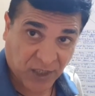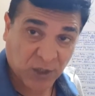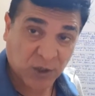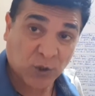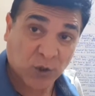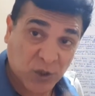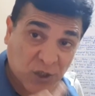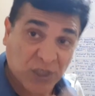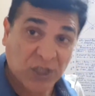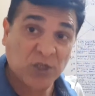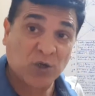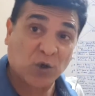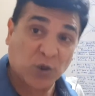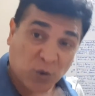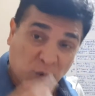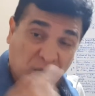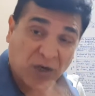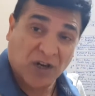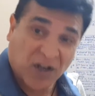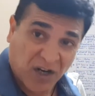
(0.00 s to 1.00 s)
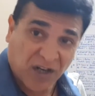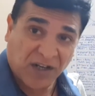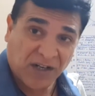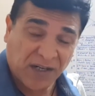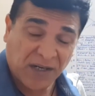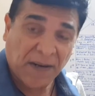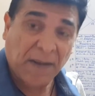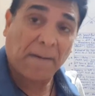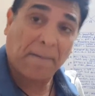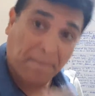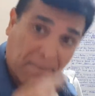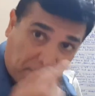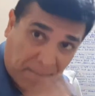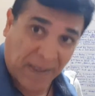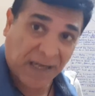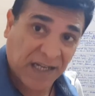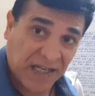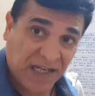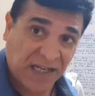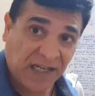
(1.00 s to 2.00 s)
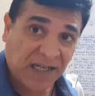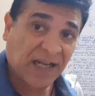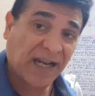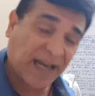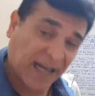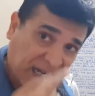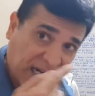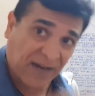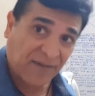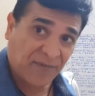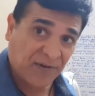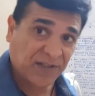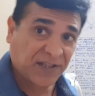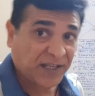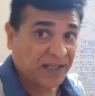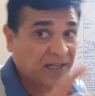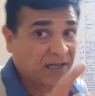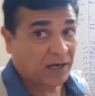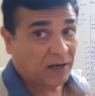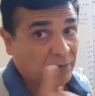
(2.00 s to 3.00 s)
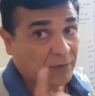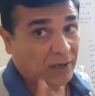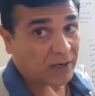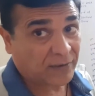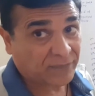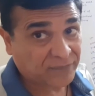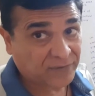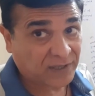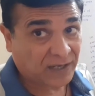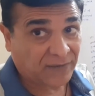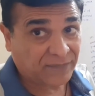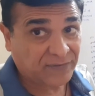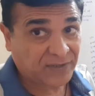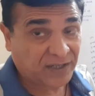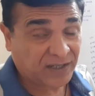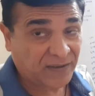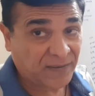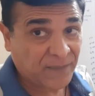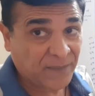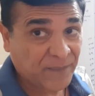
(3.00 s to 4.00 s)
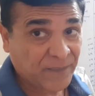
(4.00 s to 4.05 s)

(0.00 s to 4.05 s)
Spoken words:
So, she's going to earn money and everything after